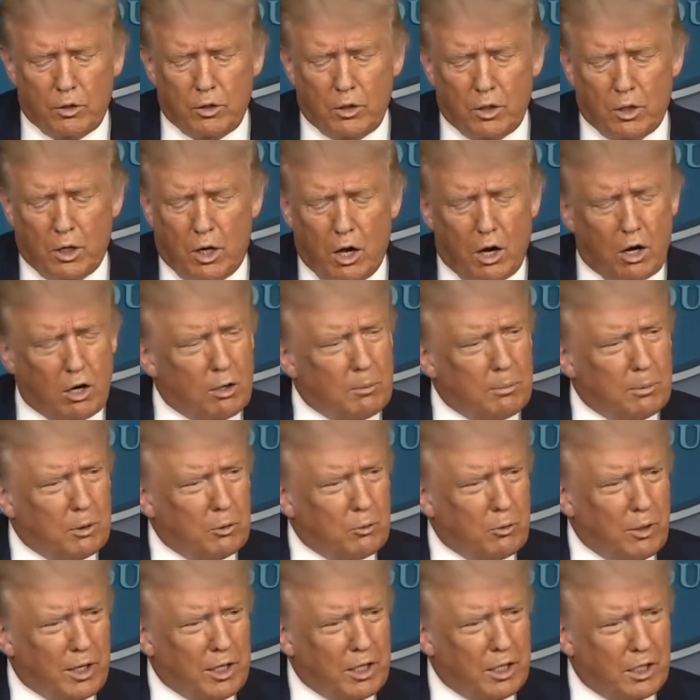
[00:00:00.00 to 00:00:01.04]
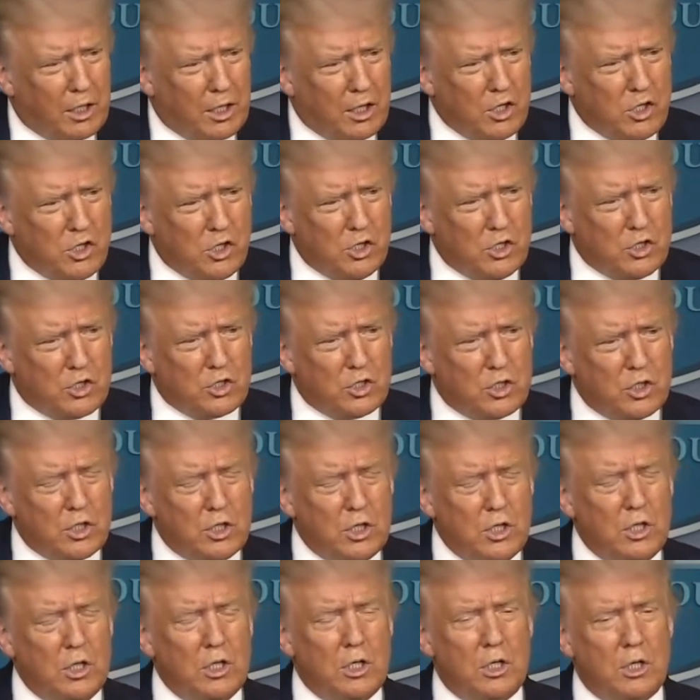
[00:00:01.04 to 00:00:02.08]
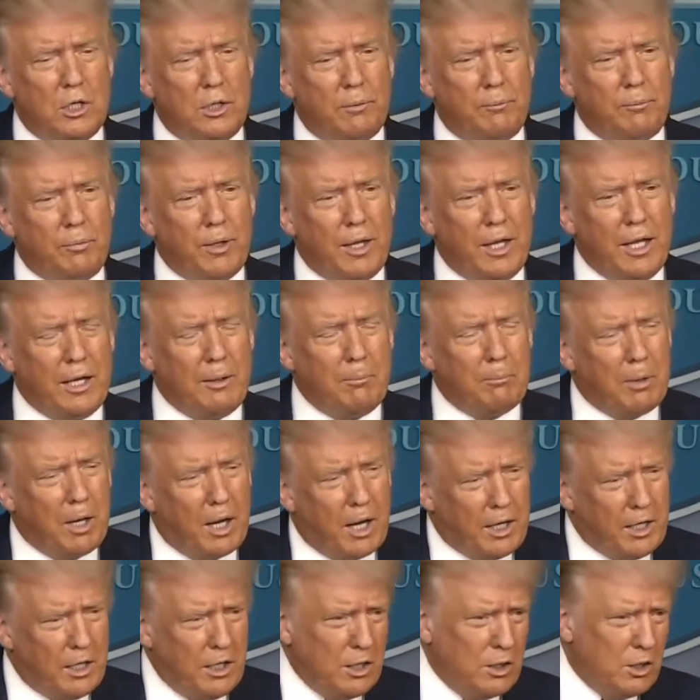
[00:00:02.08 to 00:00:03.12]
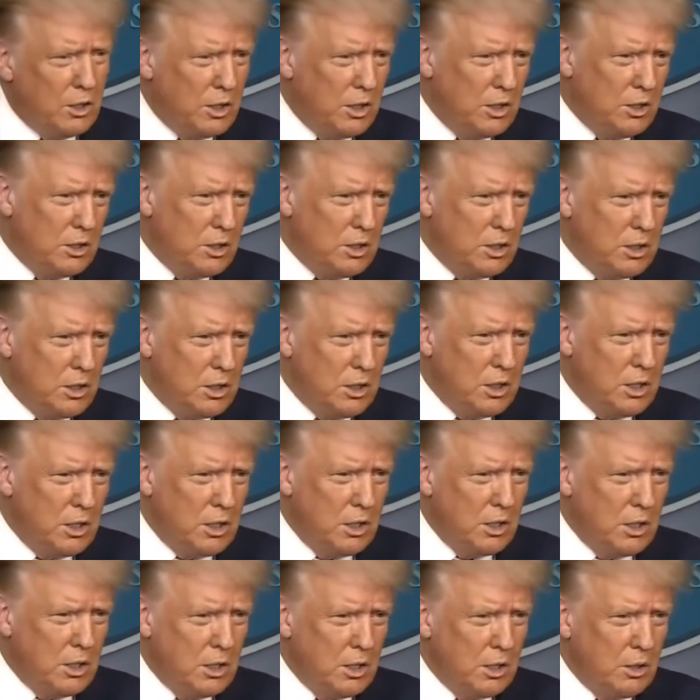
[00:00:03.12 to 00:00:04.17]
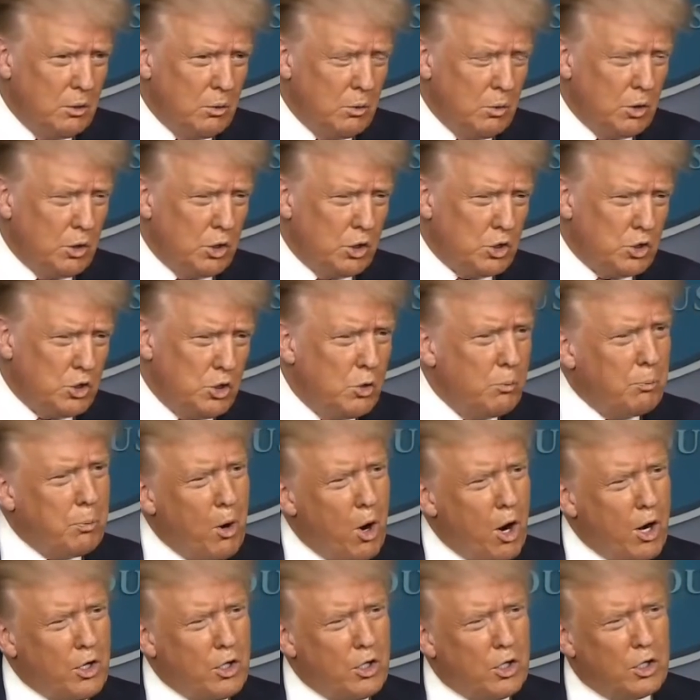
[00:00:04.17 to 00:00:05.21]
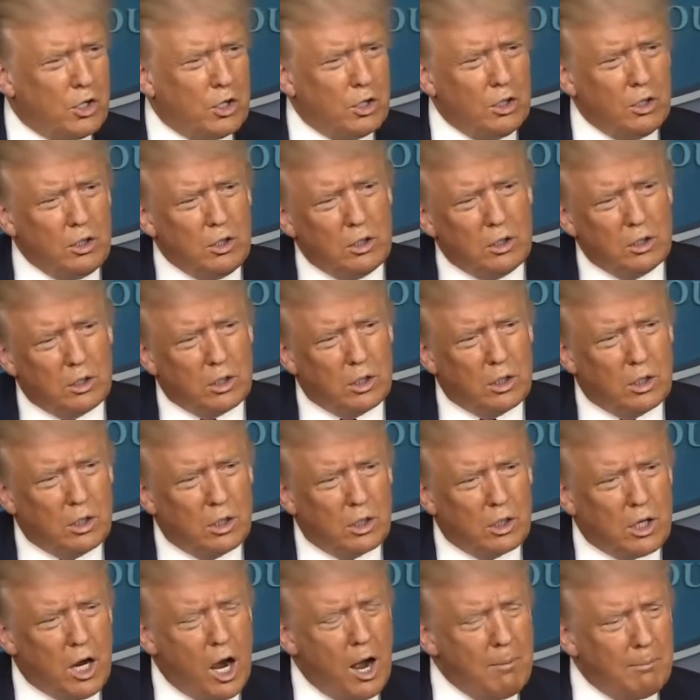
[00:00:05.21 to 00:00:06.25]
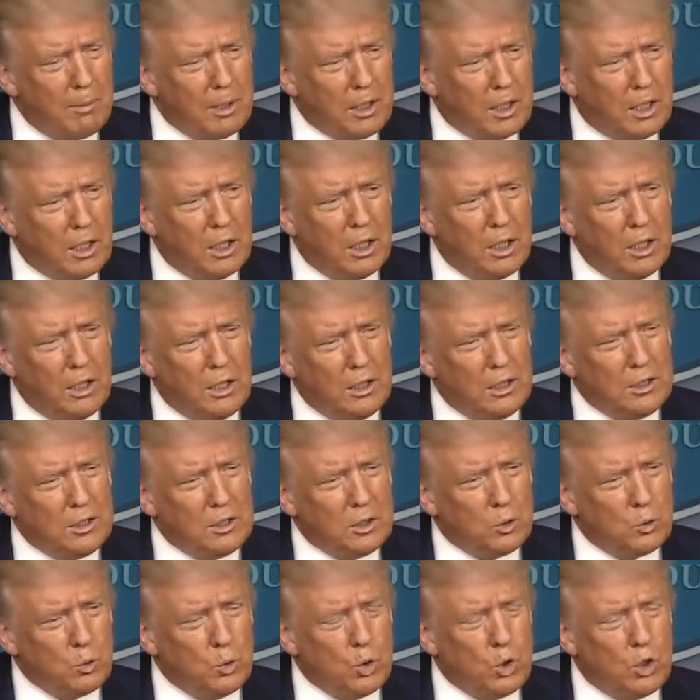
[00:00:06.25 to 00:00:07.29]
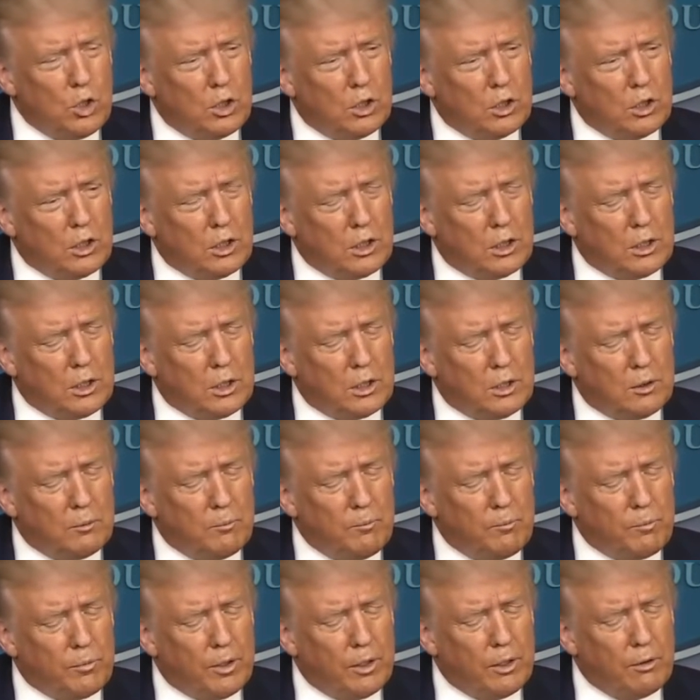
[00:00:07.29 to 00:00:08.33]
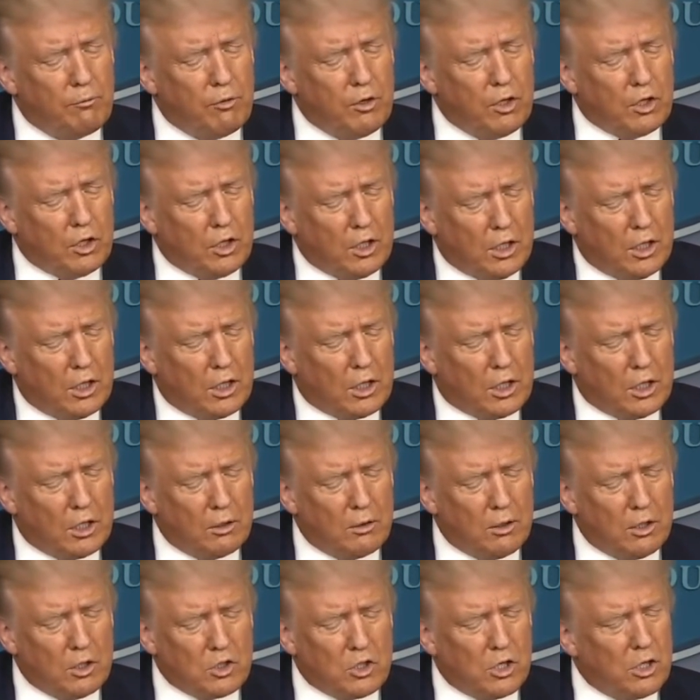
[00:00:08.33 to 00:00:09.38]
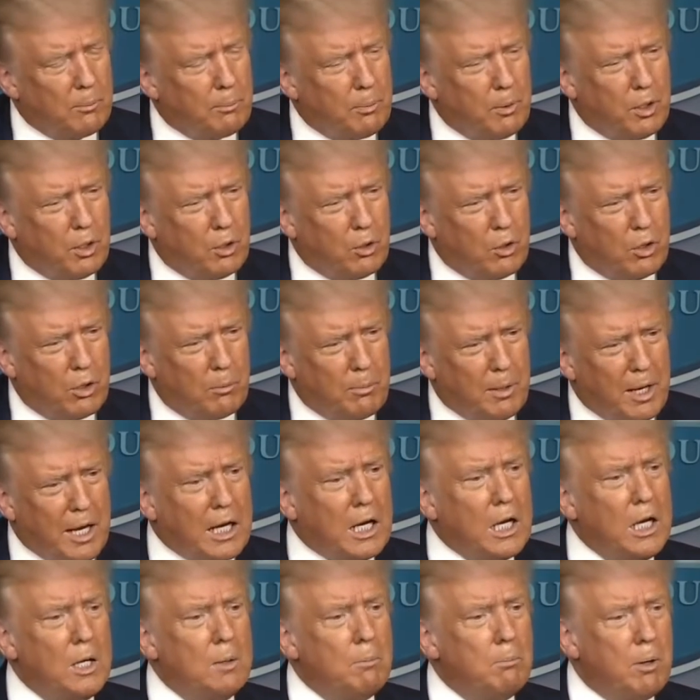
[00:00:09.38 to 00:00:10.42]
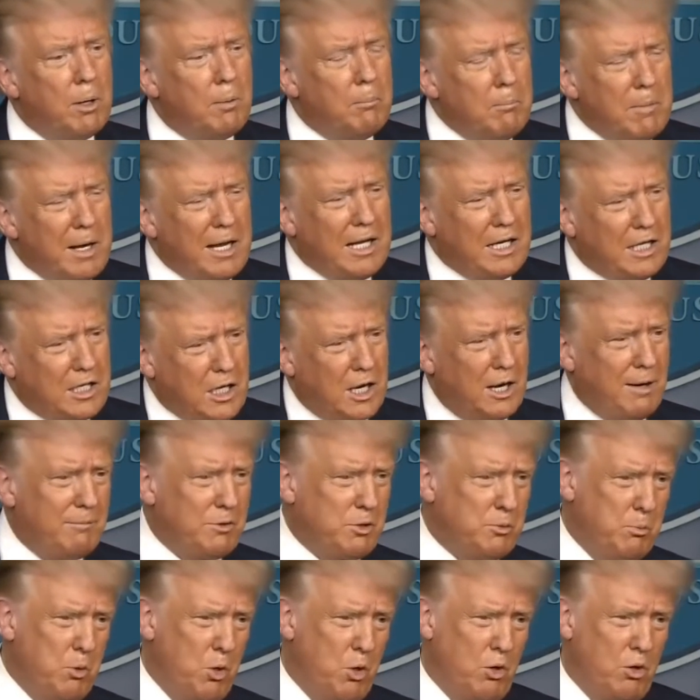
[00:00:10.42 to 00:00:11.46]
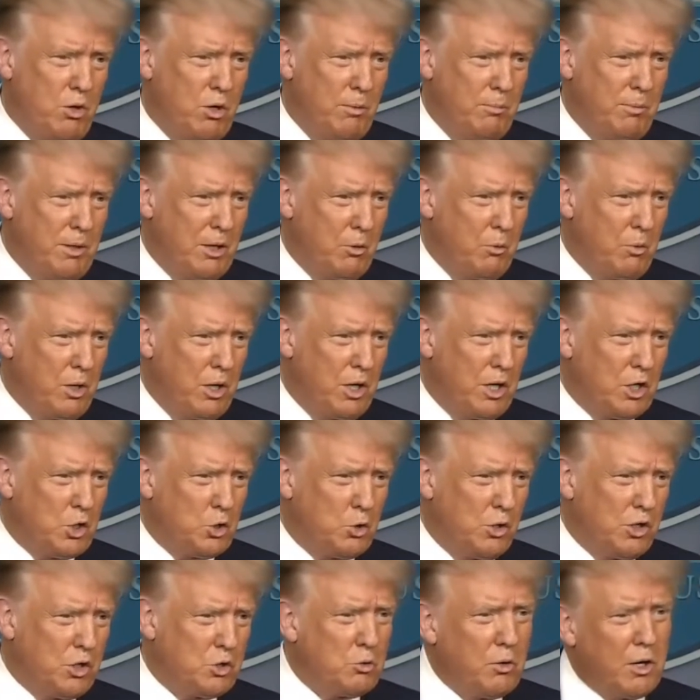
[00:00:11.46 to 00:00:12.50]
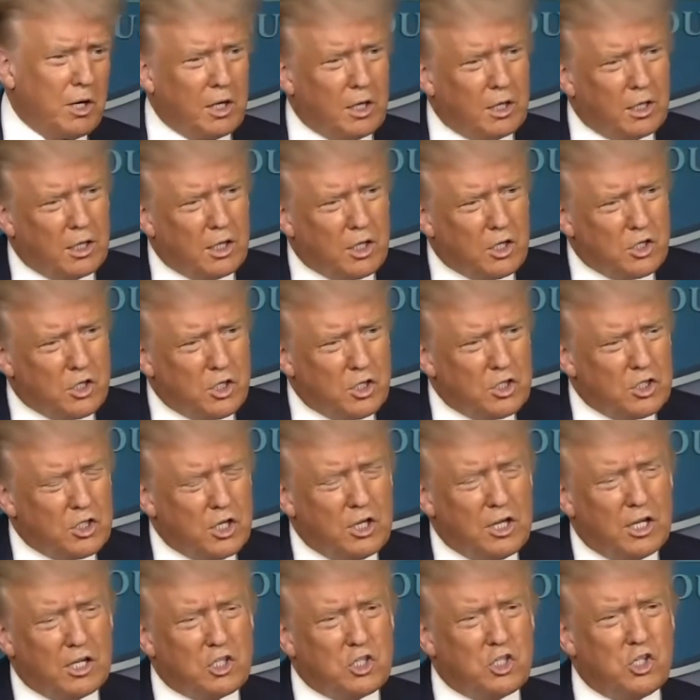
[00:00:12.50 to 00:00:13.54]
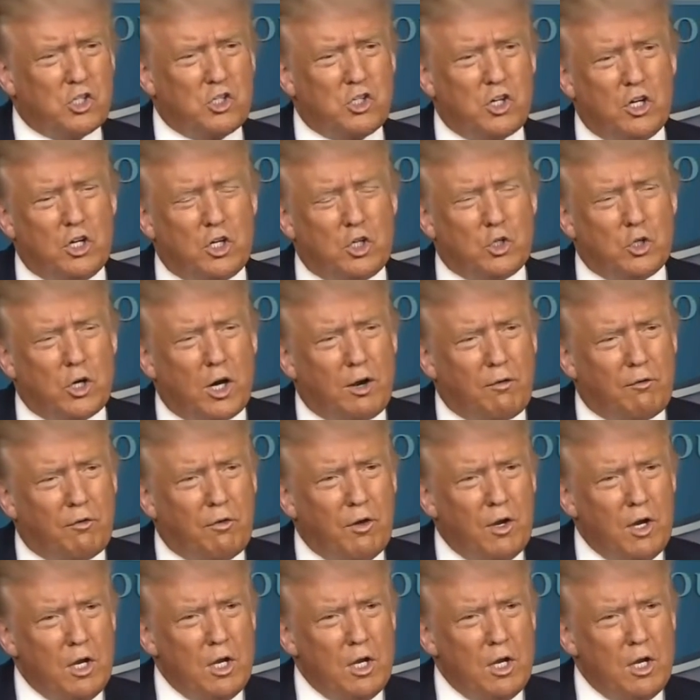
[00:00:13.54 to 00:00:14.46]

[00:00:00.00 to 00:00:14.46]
horrible regulations. And Biden, with his new partner, Kamala, will if you think he's going to put it all back, but many times more. I mean, they want to increase regulations, and that's just going to drive